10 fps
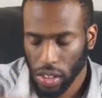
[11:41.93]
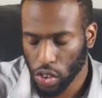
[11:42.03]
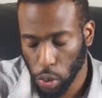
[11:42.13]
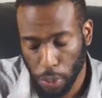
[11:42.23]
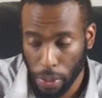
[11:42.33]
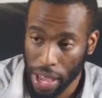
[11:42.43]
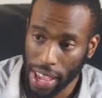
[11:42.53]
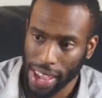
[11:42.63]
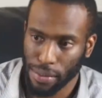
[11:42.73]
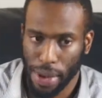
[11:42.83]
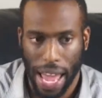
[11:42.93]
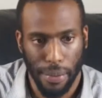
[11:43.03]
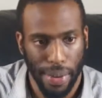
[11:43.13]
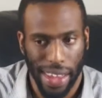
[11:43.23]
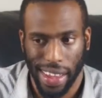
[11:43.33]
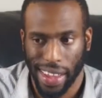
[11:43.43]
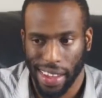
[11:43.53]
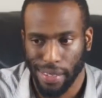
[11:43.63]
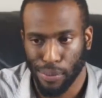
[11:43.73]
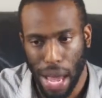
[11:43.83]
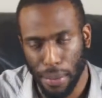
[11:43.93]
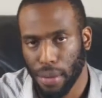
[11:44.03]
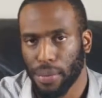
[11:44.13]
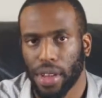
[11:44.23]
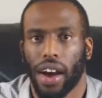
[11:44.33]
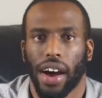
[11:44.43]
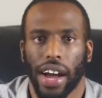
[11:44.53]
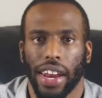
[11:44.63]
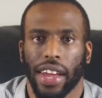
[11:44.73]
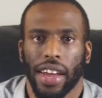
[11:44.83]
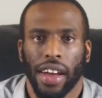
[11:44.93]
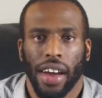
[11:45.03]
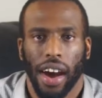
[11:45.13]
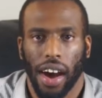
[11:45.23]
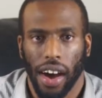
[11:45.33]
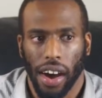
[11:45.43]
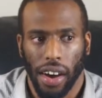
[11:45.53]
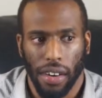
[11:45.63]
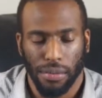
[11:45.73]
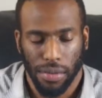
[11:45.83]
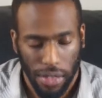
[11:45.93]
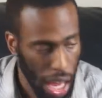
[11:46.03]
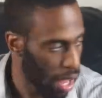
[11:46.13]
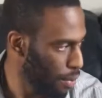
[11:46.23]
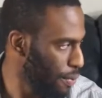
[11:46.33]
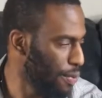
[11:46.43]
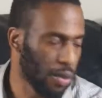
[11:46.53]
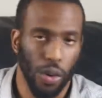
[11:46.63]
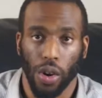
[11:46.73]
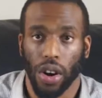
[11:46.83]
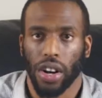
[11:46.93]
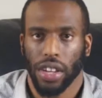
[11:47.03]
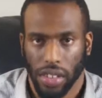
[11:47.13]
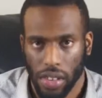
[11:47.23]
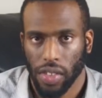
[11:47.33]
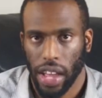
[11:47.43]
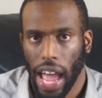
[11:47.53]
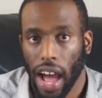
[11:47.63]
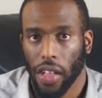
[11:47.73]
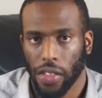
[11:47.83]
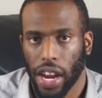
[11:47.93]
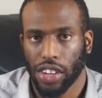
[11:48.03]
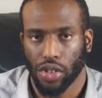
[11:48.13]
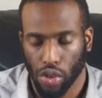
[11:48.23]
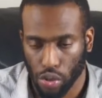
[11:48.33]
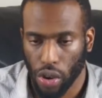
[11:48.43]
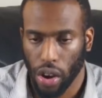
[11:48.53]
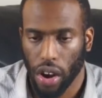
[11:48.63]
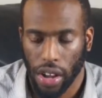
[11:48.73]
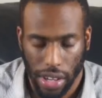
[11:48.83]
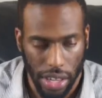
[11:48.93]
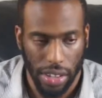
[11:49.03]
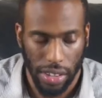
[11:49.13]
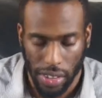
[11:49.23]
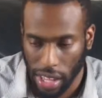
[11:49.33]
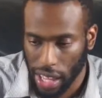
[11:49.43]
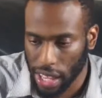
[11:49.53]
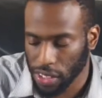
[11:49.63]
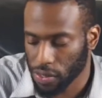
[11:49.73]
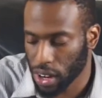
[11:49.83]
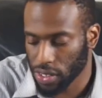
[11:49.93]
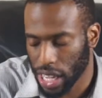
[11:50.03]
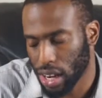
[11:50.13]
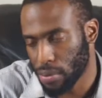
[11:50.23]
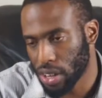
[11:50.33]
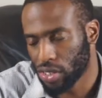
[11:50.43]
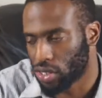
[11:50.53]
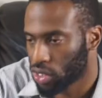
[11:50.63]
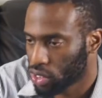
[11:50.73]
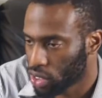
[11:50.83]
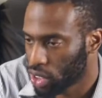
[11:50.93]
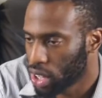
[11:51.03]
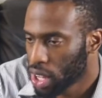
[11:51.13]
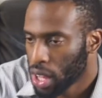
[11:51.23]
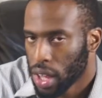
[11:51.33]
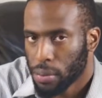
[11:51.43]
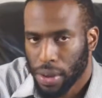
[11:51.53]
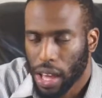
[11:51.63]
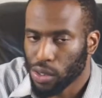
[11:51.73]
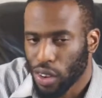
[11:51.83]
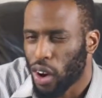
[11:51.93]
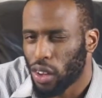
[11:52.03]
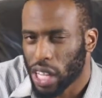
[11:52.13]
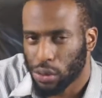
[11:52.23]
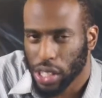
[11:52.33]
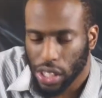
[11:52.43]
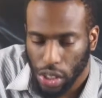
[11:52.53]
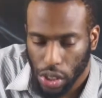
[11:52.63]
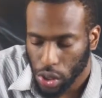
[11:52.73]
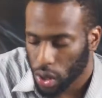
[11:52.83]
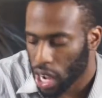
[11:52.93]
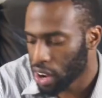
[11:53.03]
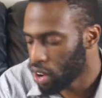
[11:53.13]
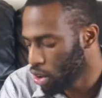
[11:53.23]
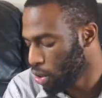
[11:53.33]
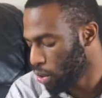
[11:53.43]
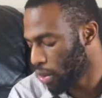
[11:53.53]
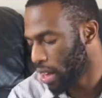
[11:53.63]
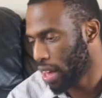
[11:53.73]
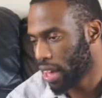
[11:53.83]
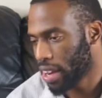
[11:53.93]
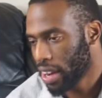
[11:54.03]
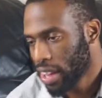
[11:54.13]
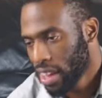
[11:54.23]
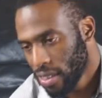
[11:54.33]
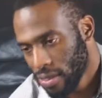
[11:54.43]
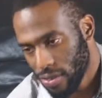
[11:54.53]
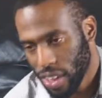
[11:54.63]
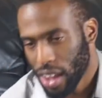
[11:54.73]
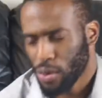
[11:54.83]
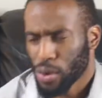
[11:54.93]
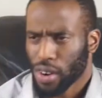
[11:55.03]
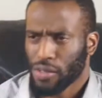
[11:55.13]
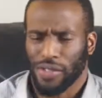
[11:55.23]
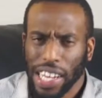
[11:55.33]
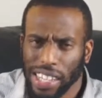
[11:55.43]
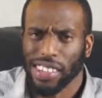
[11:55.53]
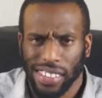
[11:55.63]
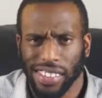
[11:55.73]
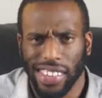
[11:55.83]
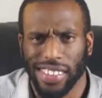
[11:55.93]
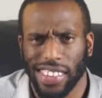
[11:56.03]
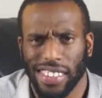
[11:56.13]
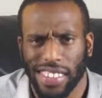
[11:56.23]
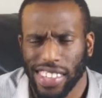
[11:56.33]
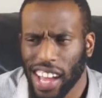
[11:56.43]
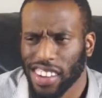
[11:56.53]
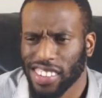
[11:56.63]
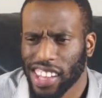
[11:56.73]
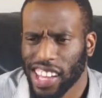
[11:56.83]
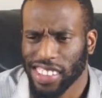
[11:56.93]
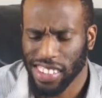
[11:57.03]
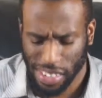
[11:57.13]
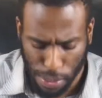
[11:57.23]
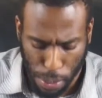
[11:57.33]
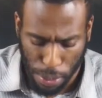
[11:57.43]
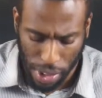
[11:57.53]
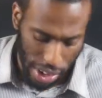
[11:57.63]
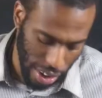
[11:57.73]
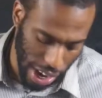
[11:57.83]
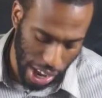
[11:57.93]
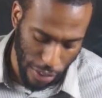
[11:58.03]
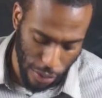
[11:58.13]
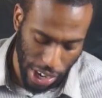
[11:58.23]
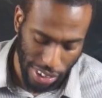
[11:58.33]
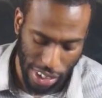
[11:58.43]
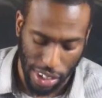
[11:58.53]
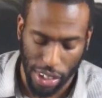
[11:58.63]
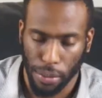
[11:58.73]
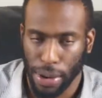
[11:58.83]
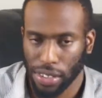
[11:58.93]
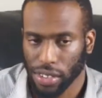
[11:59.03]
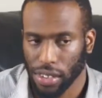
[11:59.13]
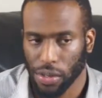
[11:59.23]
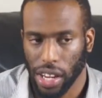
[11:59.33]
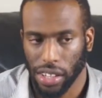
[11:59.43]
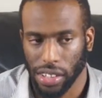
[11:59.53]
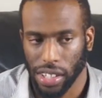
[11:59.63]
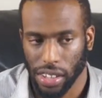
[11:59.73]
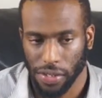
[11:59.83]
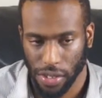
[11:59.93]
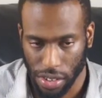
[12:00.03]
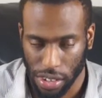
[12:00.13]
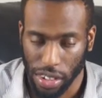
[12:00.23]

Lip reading: Superman, Batman, Batman Beyond type, for like how they're actually drawn and designed as far as the animation is concerned. But that was all I really knew. I knew that they were villains, essentially. I was like, these are people that are not afraid to kill, based on when I looked at the first